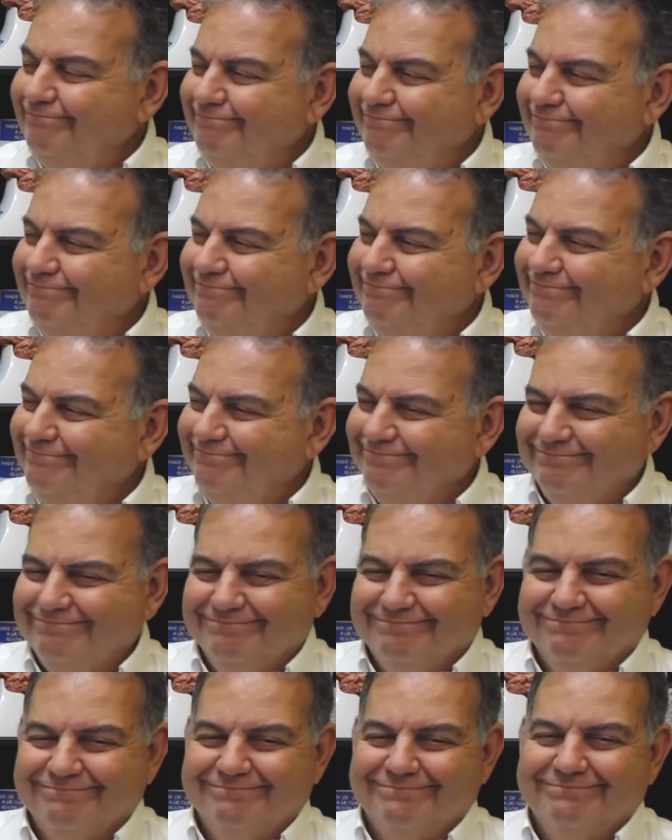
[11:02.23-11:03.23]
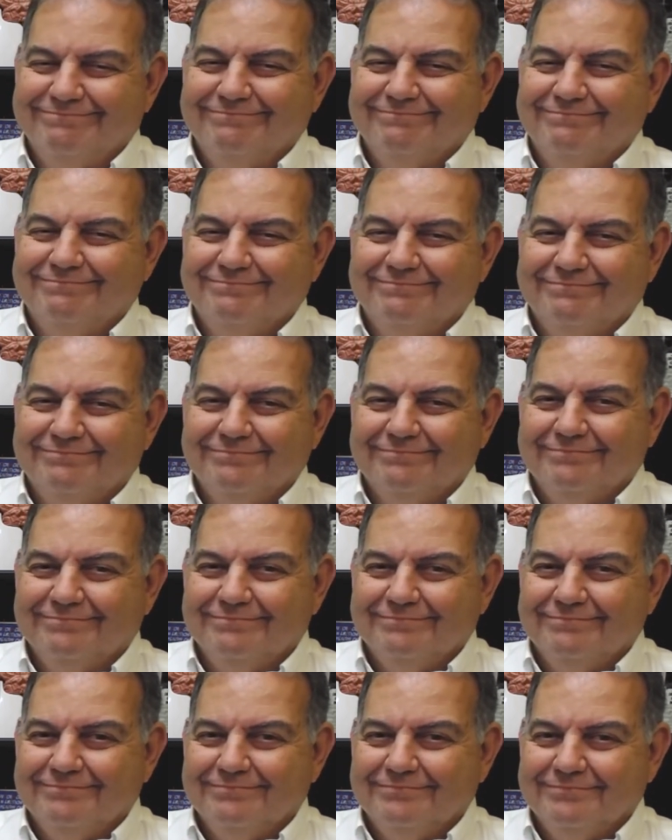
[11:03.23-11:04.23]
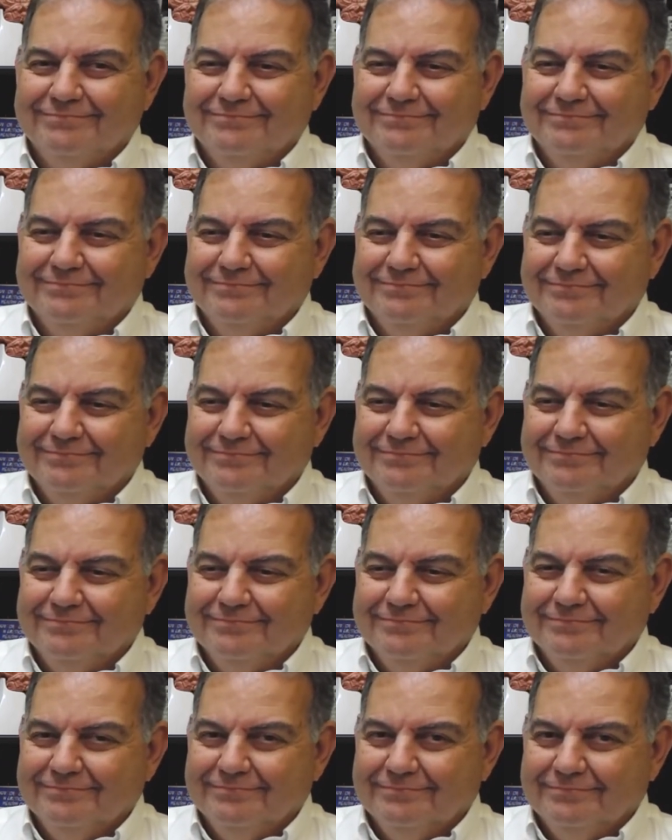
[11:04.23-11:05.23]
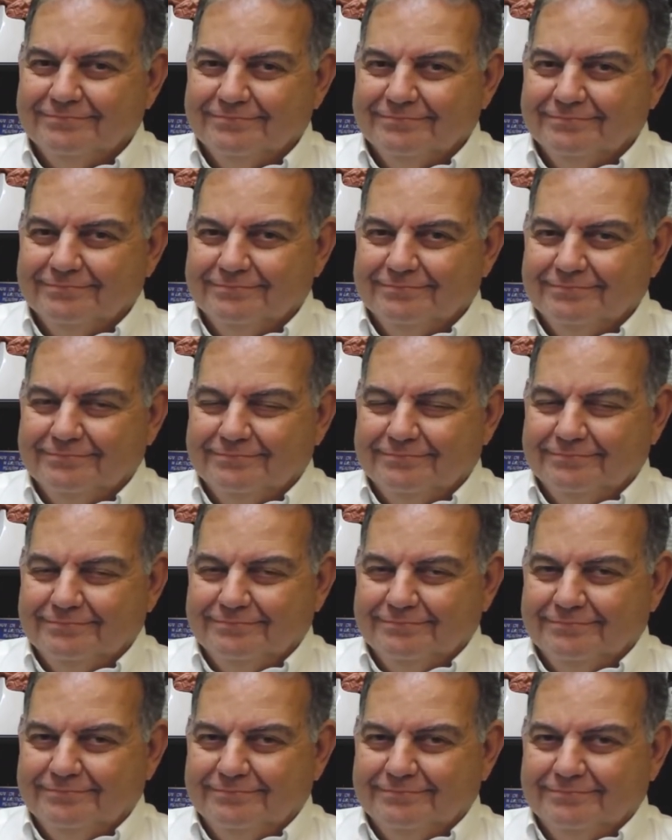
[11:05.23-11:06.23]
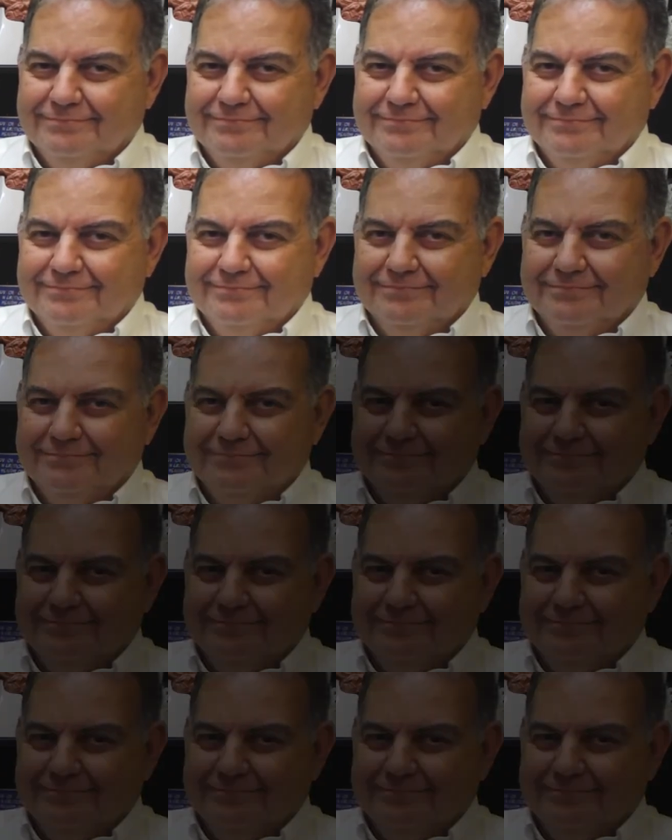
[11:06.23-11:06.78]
No words are spoken by the person on screen.